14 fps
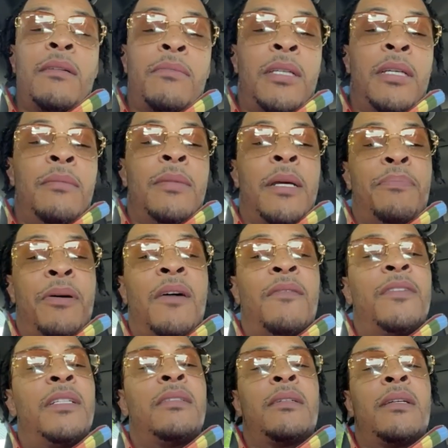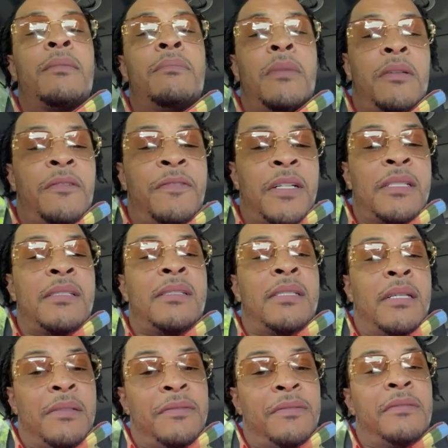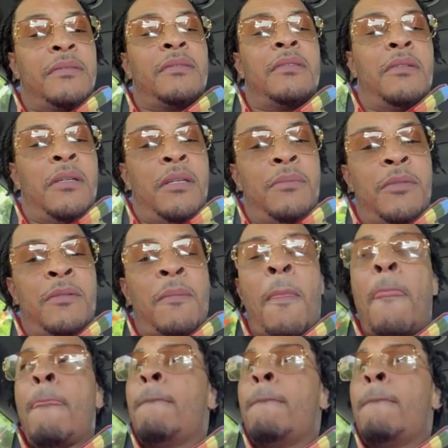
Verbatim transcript: Let them keep their poverty to their motherfucking self. You hear me?